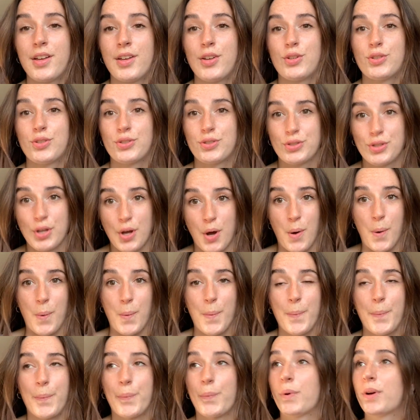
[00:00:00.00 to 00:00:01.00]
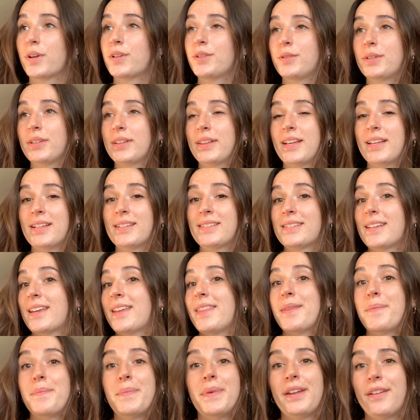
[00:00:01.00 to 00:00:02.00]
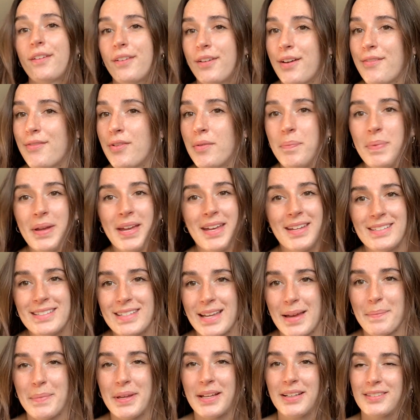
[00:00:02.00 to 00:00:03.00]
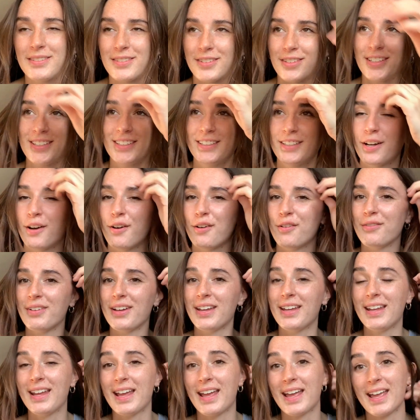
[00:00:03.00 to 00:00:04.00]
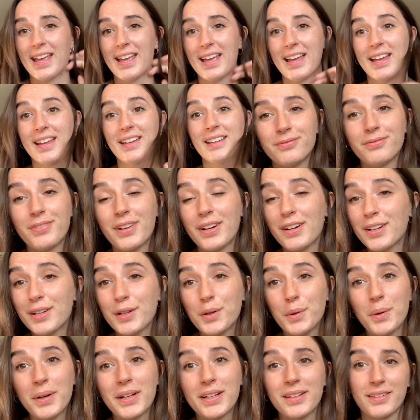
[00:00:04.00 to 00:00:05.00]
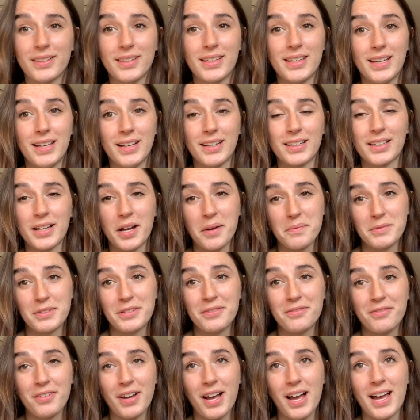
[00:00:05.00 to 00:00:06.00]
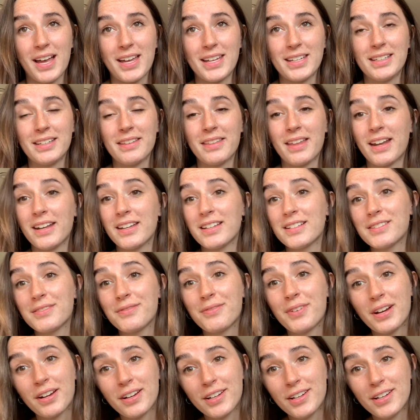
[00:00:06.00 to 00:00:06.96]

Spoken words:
So we're doing this in the middle of a pandemic during COVID, and very quickly come to find that it's very